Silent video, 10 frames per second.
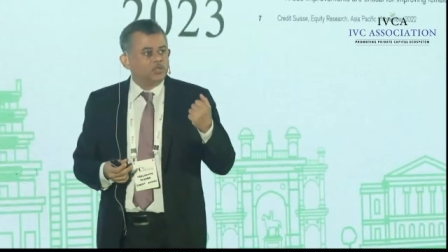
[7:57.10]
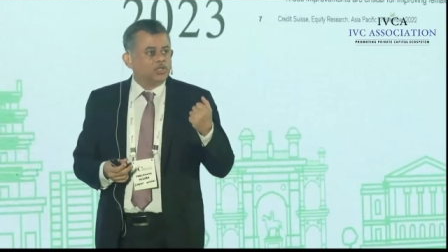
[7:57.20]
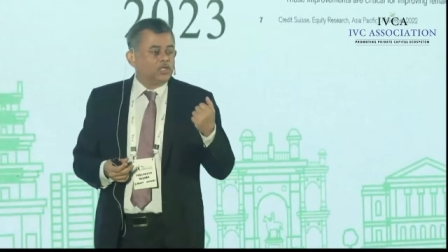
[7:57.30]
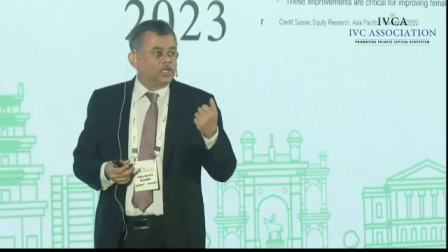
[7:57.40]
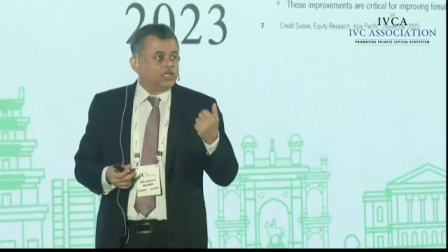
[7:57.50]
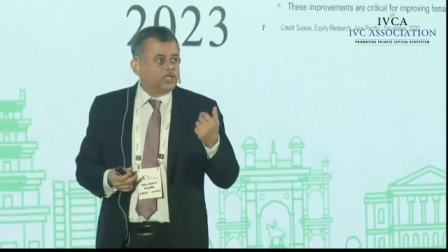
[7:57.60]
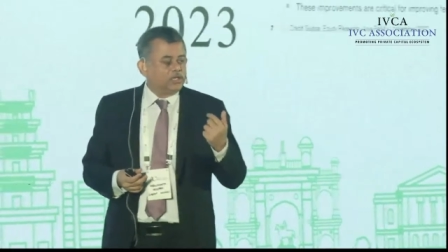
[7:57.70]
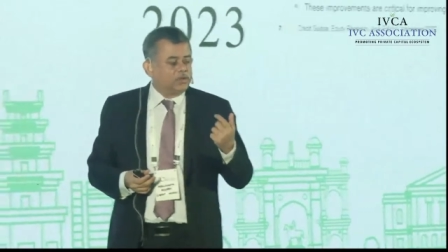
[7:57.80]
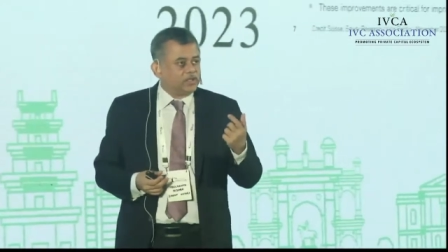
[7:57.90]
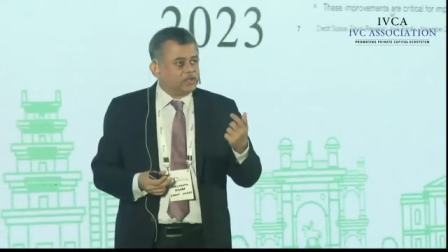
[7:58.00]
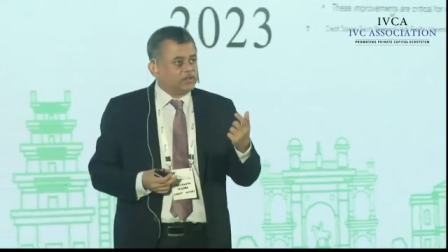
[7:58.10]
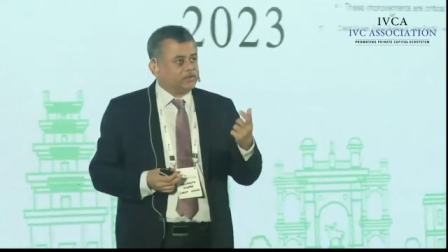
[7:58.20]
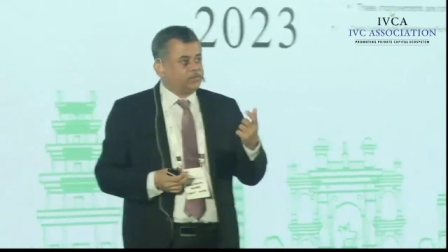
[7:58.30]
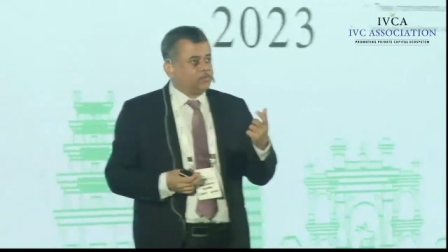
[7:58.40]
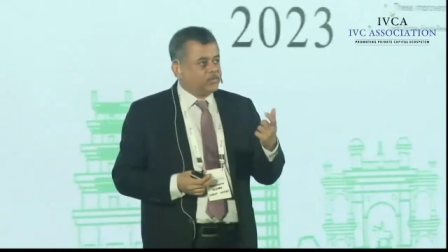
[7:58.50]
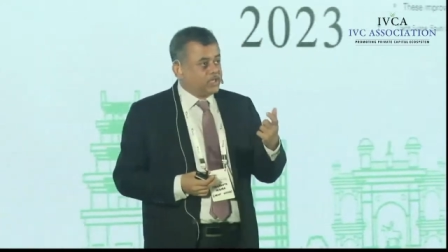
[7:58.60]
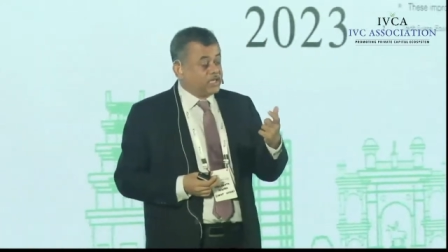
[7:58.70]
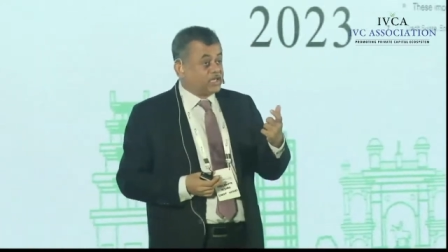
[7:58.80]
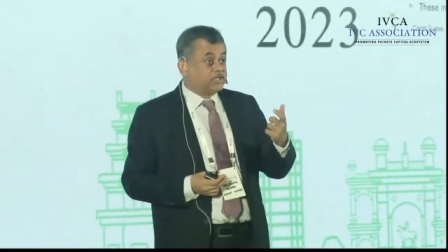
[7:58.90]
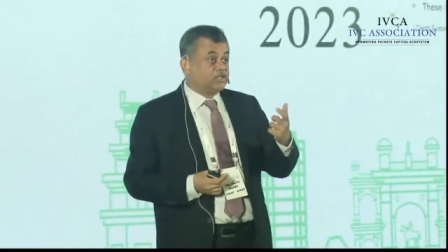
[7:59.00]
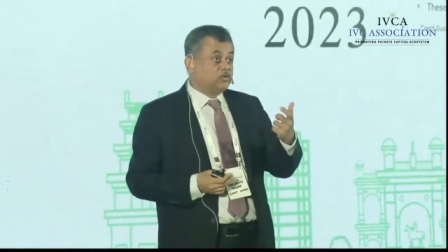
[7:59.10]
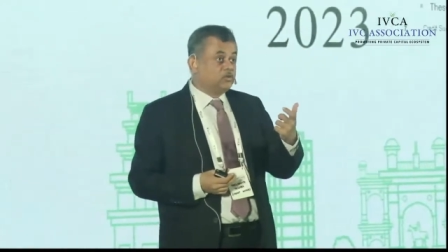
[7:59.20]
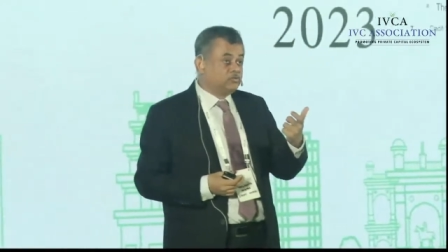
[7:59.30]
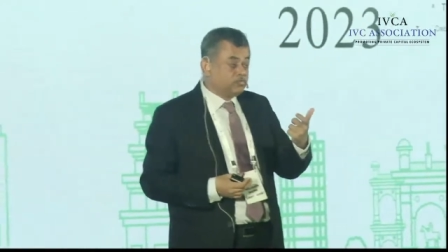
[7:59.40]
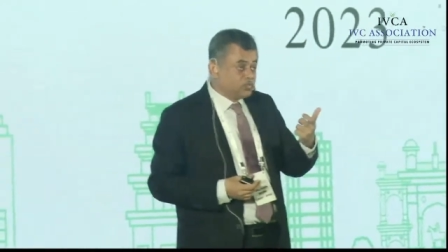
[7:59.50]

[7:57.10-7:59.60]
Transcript: in the last, I would say, 5-7 years